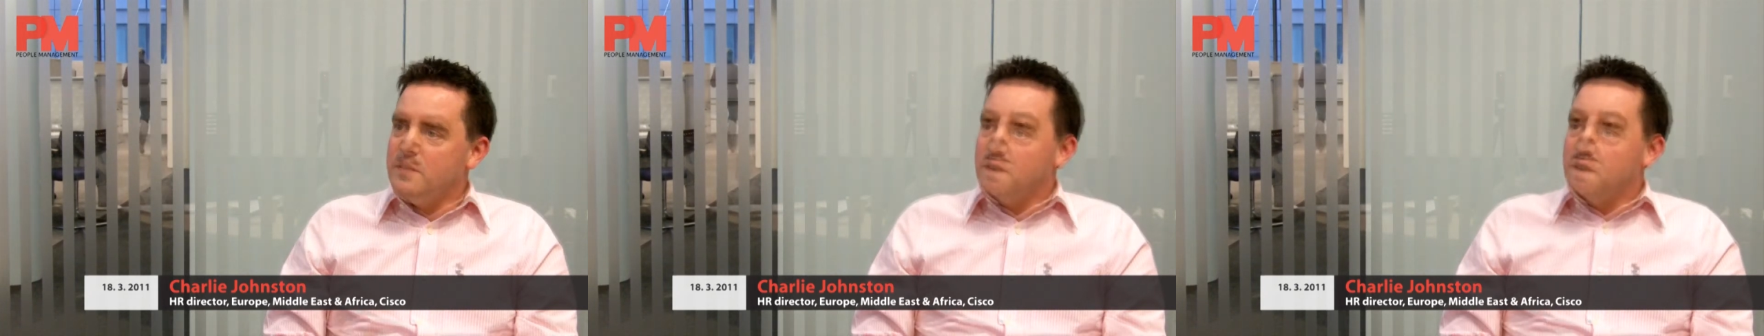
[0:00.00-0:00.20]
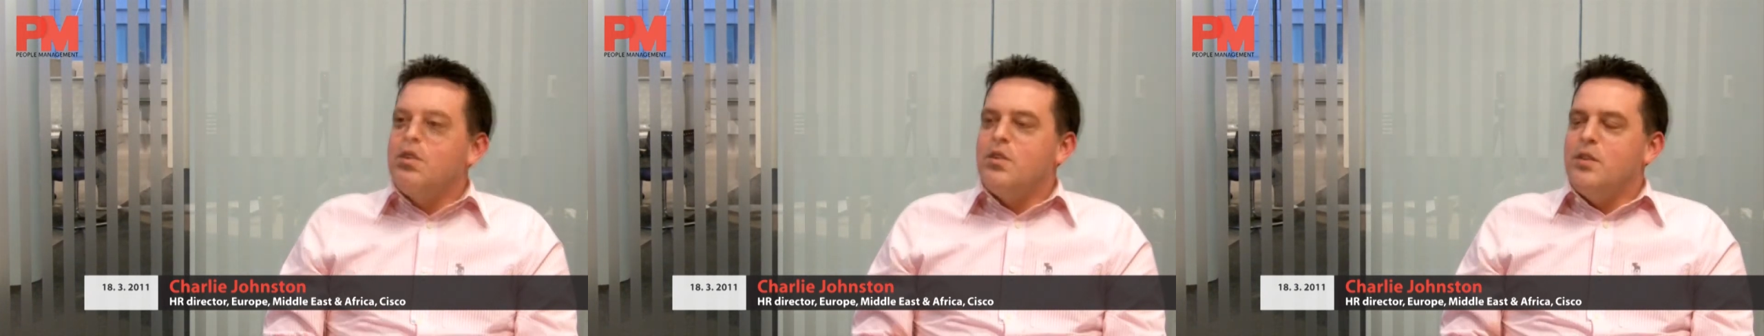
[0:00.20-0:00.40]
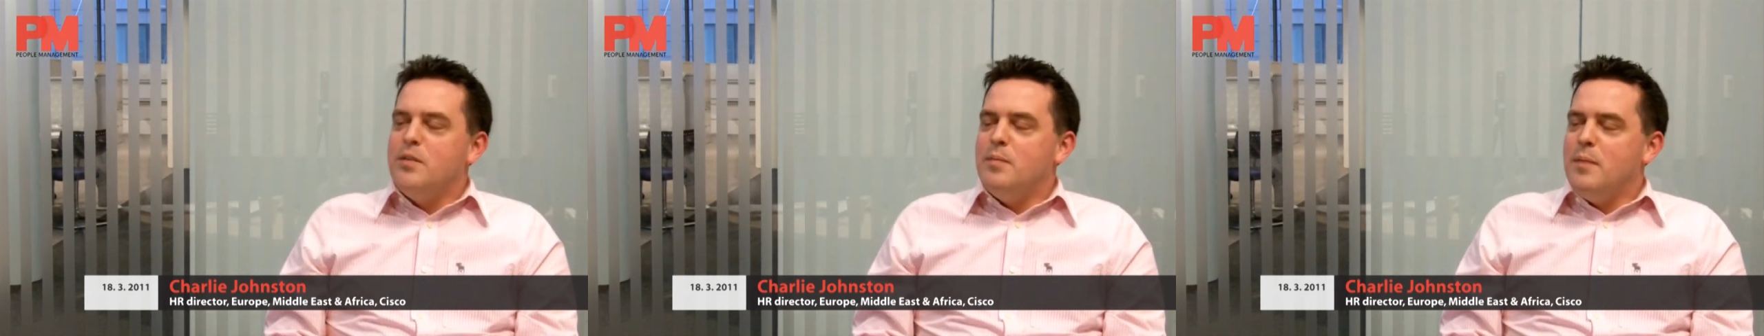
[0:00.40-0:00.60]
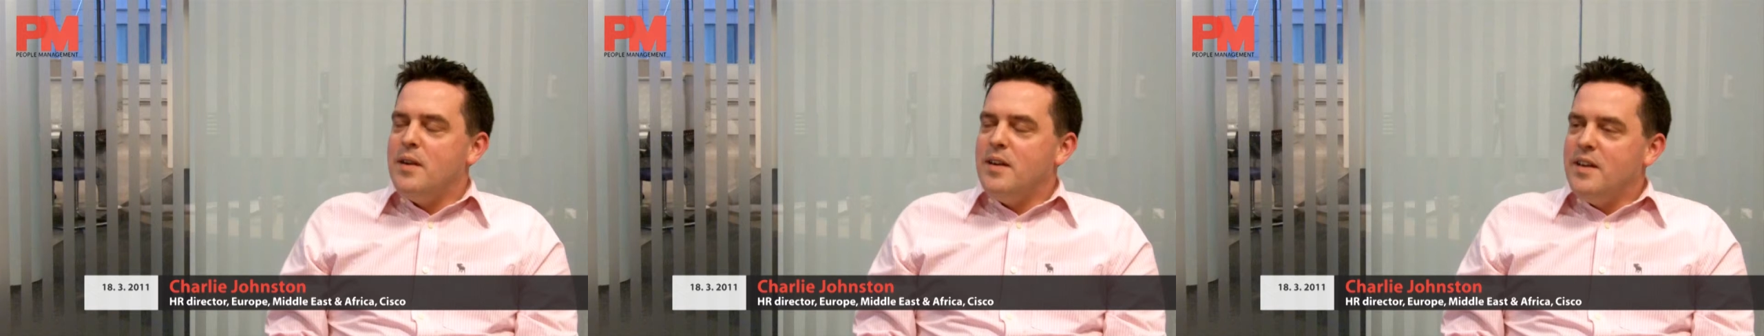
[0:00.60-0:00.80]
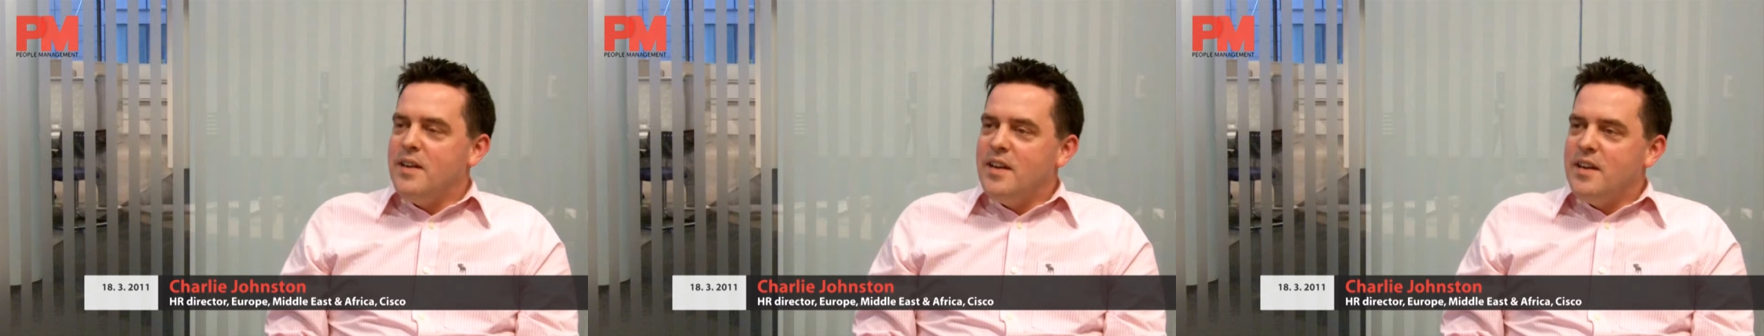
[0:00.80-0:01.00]
Early on in
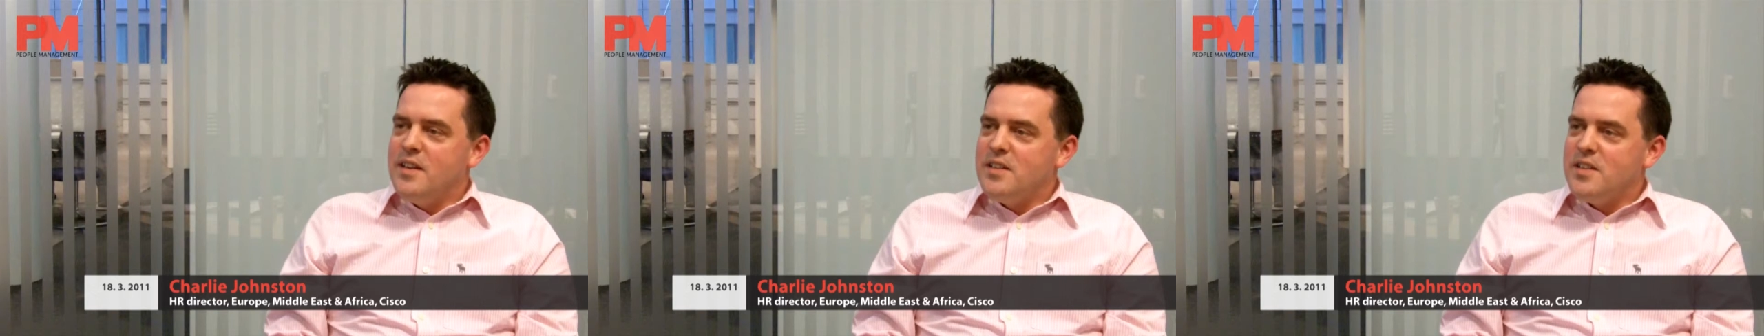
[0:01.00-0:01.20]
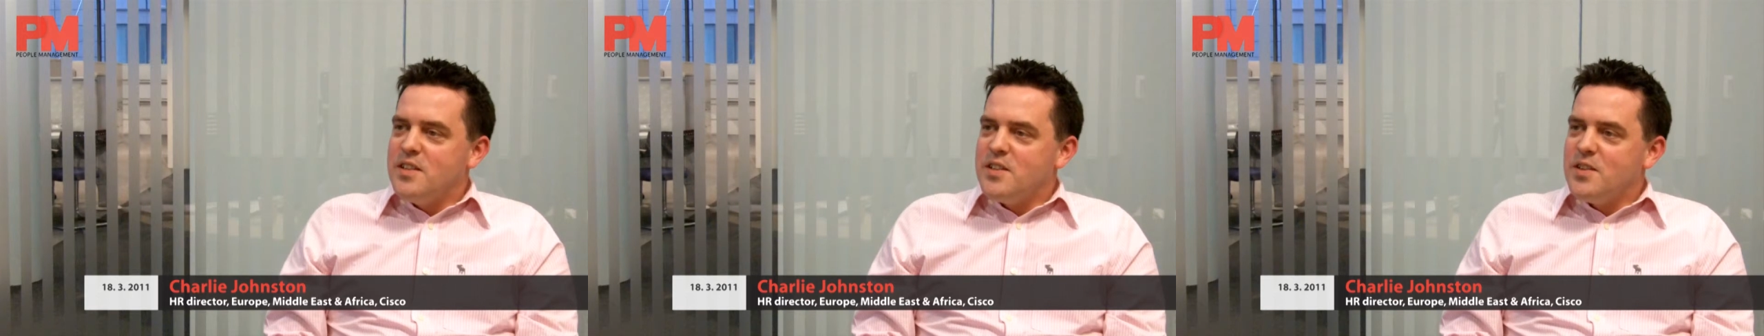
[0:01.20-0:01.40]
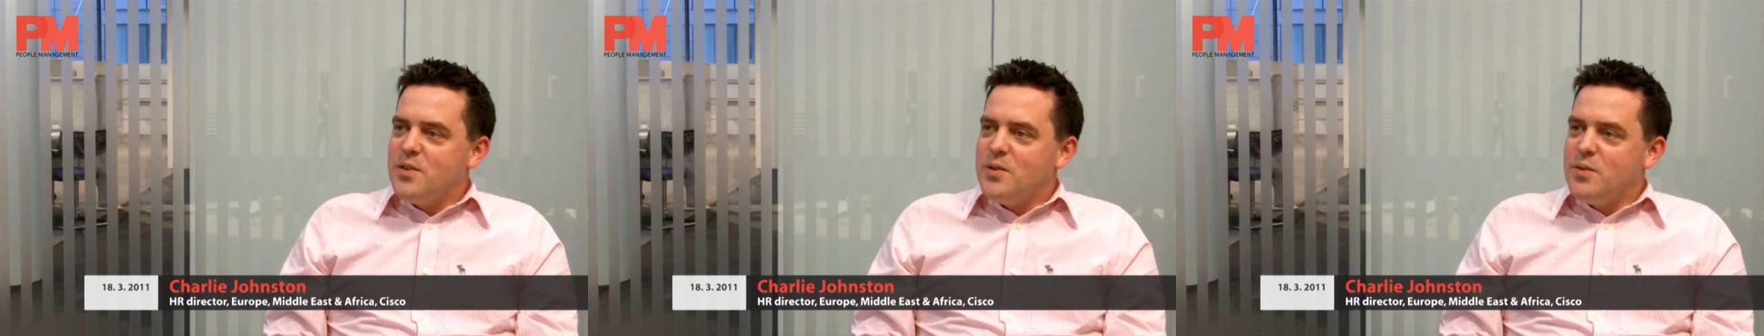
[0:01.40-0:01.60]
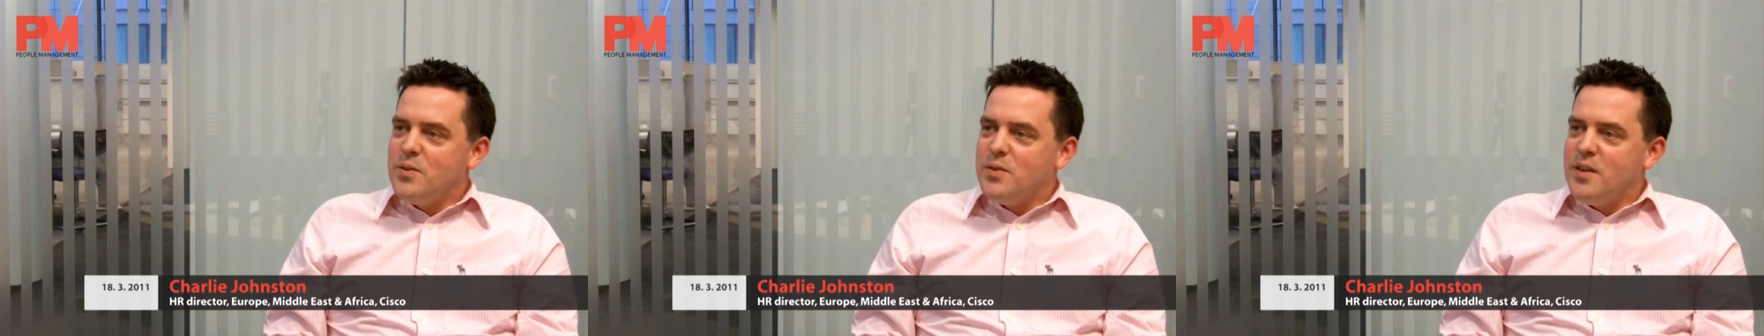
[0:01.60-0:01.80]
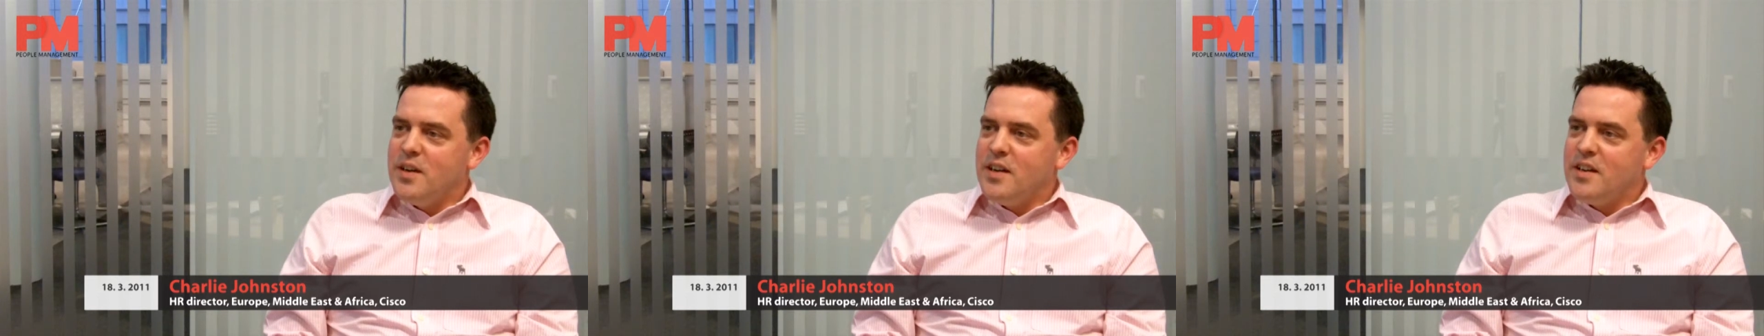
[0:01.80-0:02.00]
my
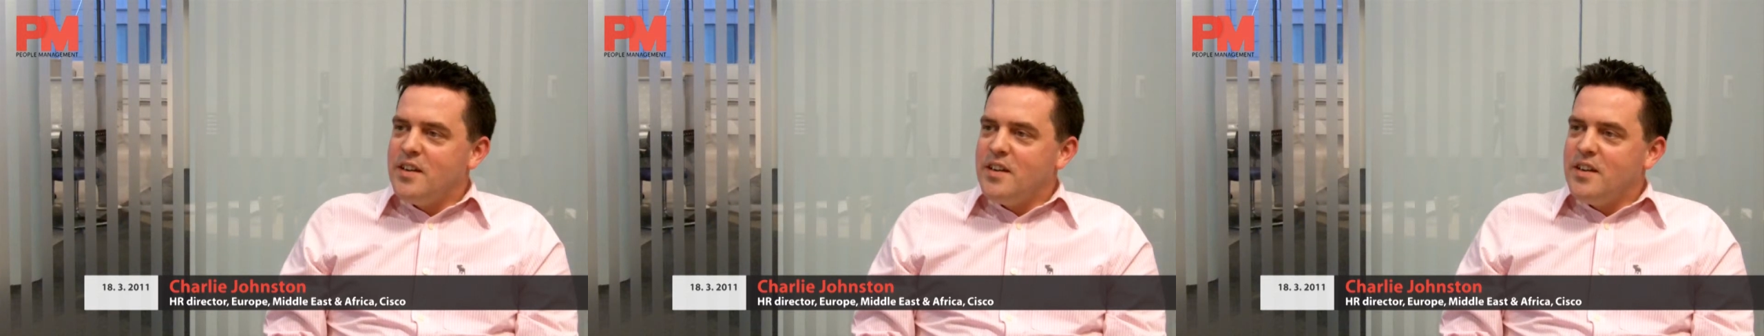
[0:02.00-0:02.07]
Cisco